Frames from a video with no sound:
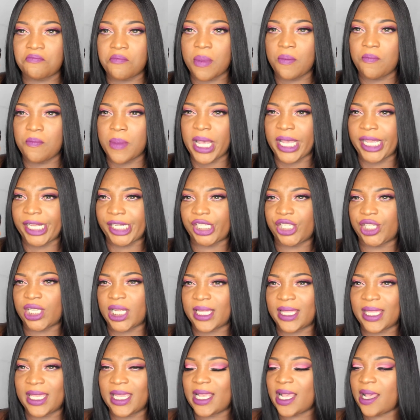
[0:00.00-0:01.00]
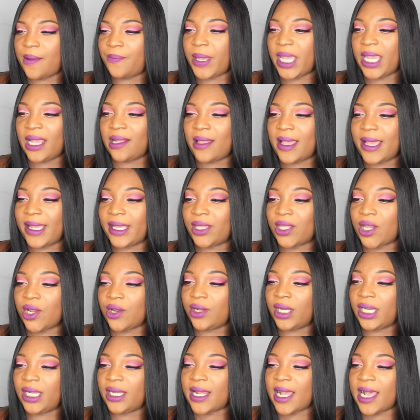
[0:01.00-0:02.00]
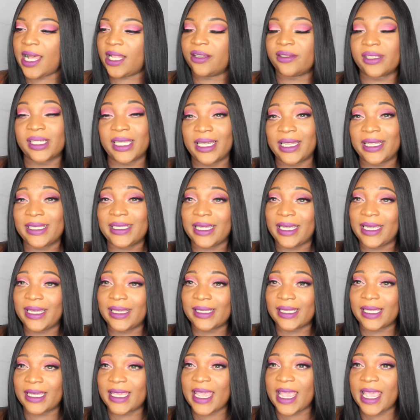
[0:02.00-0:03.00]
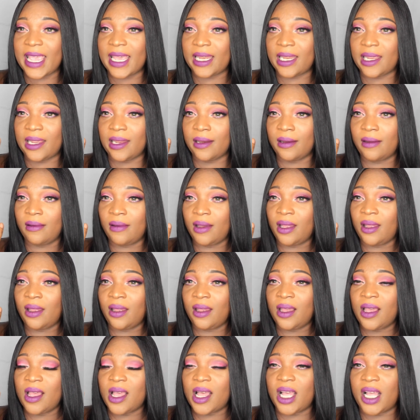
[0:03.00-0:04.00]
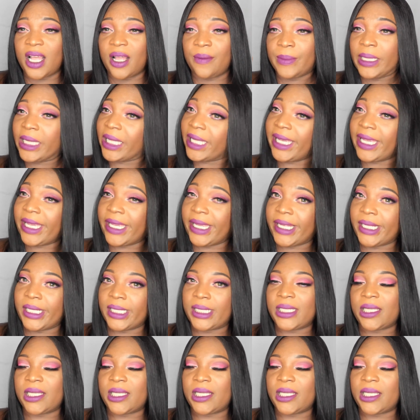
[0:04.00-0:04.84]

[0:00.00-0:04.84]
much. I think I paid like $30, and this is a Canon lens.